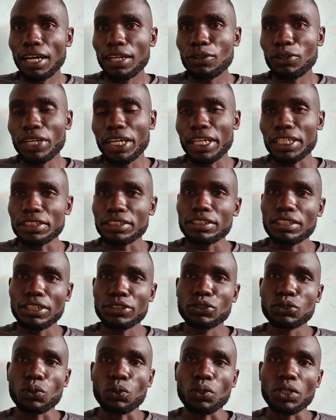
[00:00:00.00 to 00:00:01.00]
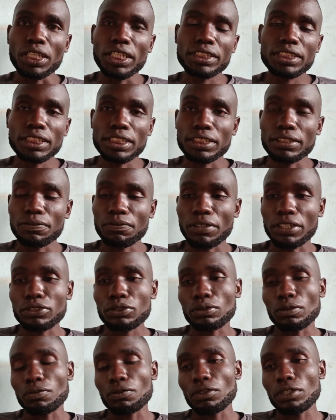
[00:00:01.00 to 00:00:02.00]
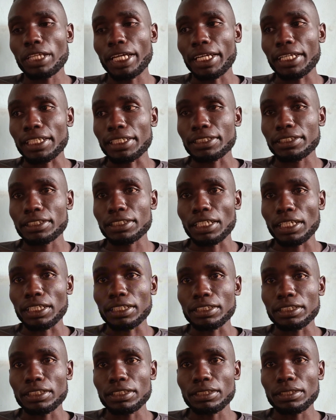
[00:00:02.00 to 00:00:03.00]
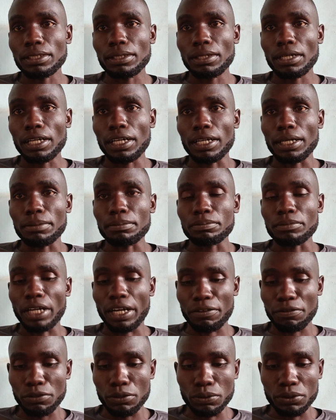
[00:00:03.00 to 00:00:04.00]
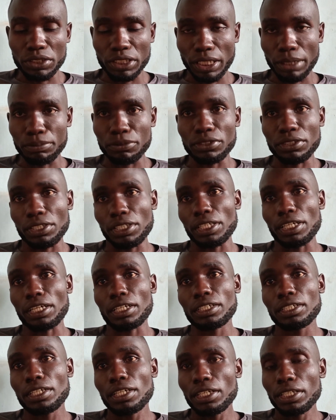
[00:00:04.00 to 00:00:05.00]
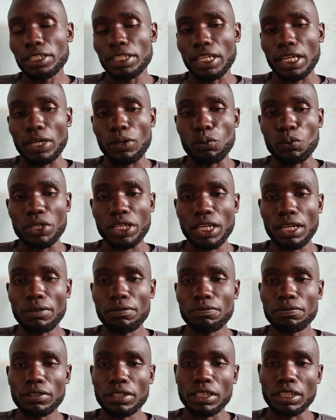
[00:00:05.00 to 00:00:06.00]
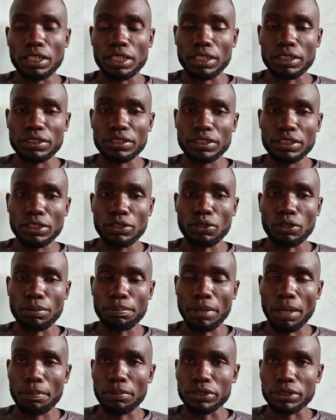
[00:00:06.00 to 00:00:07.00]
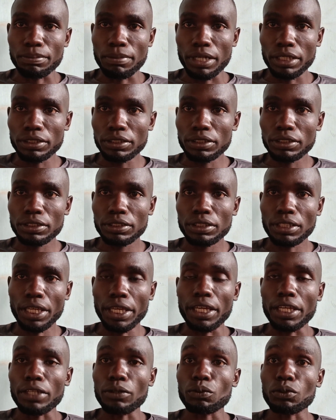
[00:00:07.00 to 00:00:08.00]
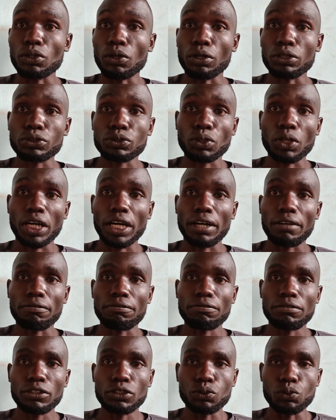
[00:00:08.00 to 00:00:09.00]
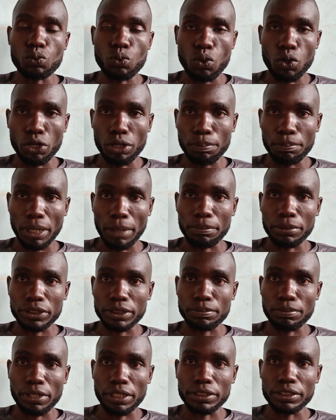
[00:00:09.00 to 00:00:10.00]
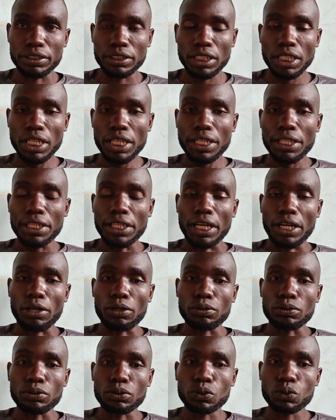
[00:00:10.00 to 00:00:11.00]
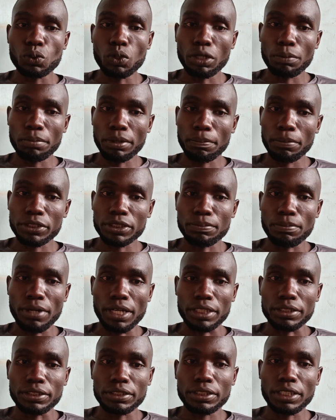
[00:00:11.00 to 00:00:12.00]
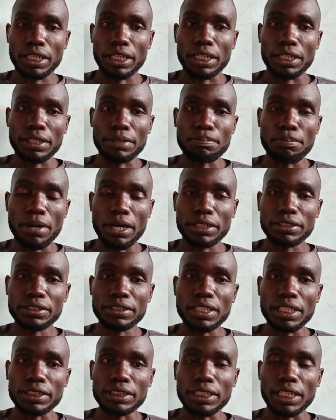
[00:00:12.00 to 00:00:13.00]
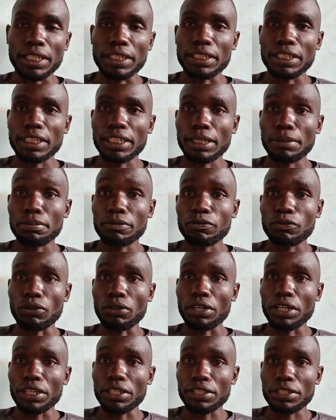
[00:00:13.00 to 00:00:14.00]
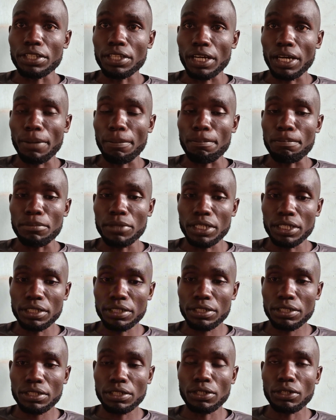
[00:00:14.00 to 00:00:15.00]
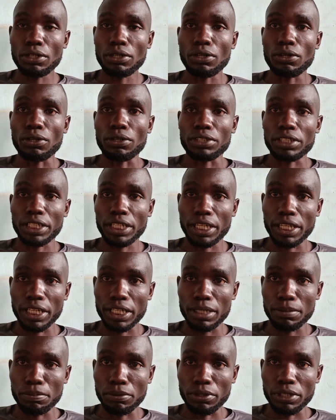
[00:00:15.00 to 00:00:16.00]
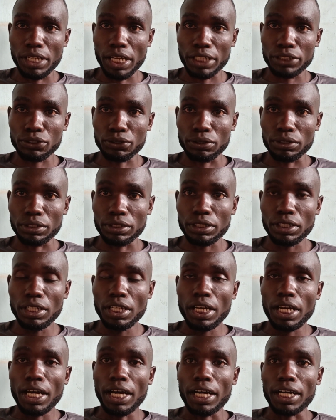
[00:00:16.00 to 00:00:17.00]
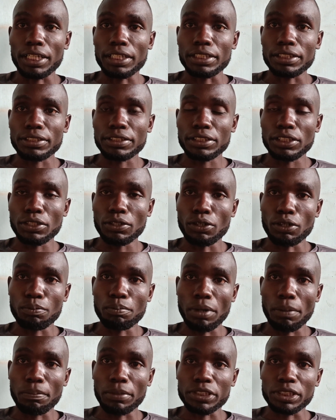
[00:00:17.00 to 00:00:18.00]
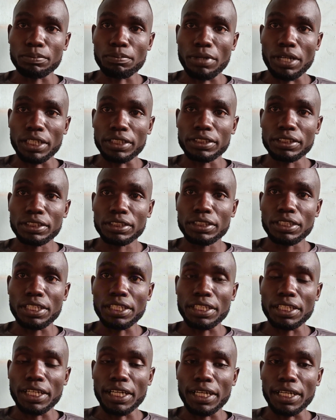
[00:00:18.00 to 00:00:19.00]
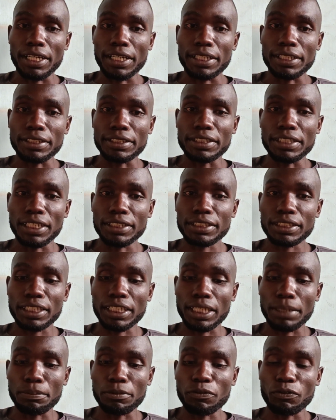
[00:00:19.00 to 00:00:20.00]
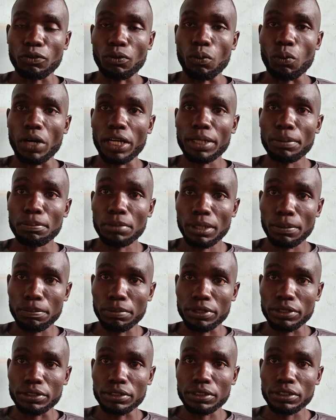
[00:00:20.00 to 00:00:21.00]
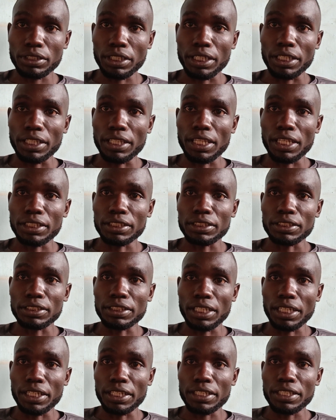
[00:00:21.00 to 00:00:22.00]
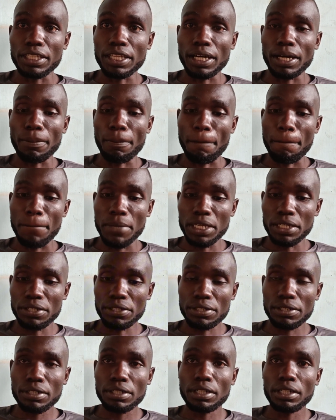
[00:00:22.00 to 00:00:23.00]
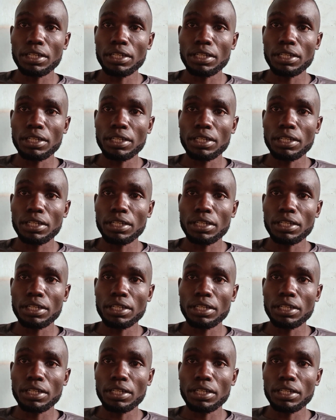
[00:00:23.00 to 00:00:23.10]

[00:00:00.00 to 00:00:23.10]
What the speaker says: Hello guys, so let us first of all understand a few terms here. Now we have single purpose birds and we also have dual purpose birds. Now dual purpose birds are birds that are kept for either meat or egg production, and single purpose birds, they are just kept for one purpose, and that is either meat